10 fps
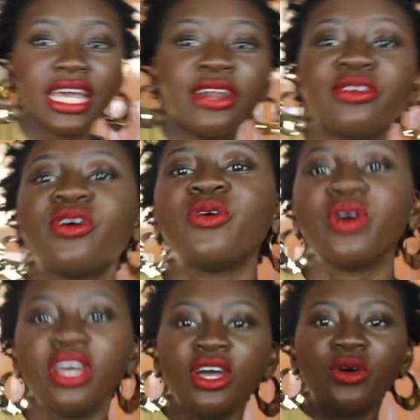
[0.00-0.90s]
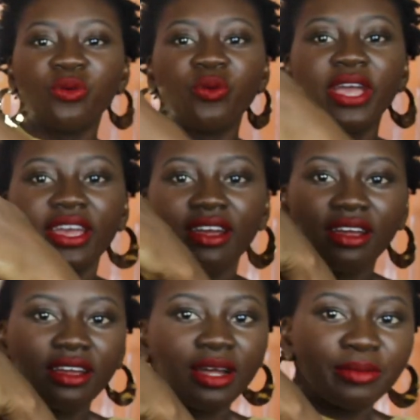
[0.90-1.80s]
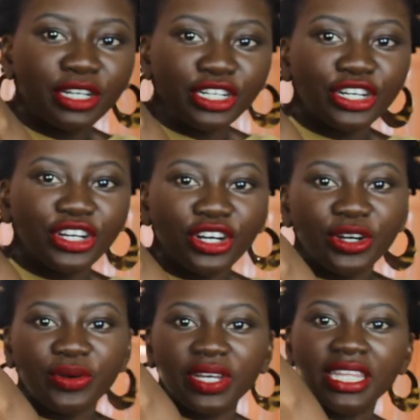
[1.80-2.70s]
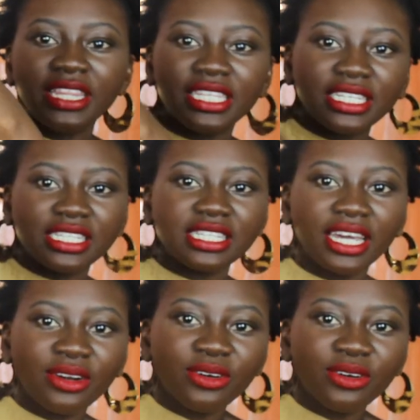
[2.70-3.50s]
I don't know where I'm gonna go in these. I